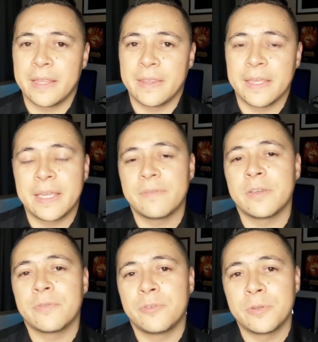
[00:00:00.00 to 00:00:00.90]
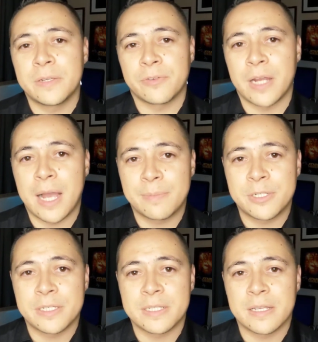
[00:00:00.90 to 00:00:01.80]
they give you a few different
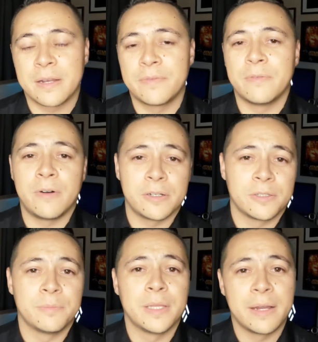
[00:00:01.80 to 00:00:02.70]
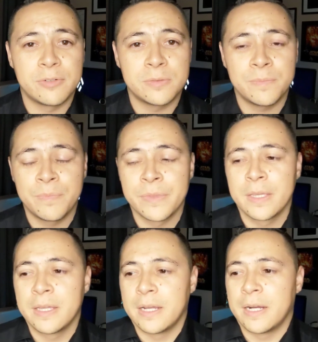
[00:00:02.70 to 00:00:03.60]
options of the volume level.
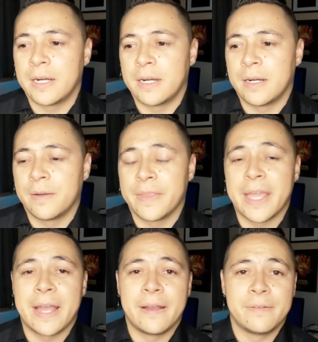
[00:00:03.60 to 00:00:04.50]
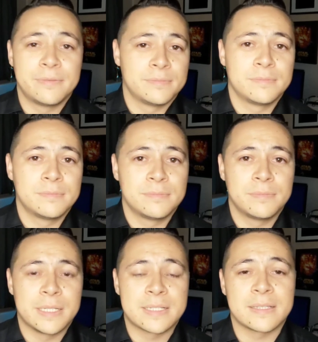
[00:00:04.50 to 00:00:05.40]
They have
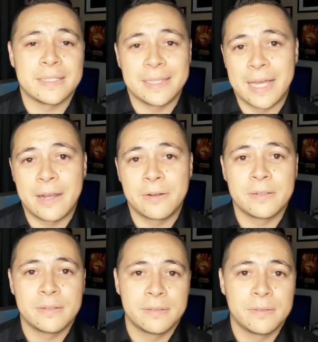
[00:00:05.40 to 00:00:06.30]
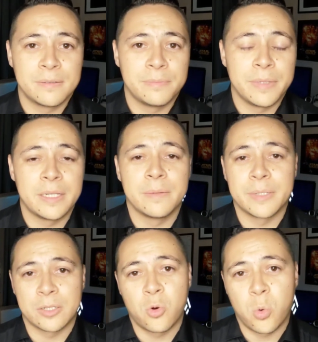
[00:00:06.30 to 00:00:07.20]
basically loud, medium,
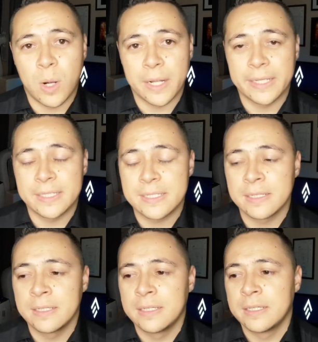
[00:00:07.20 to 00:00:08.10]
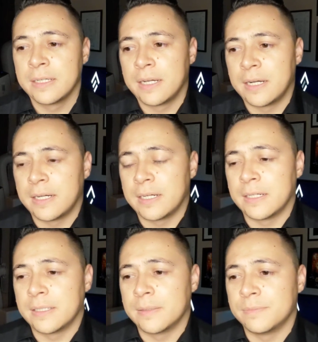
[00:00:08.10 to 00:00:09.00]
and quiet.
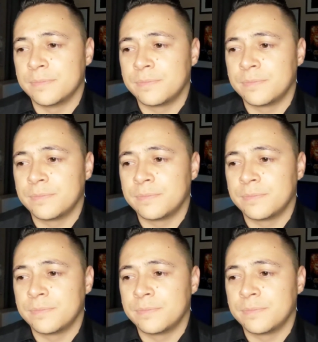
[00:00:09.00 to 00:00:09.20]
Or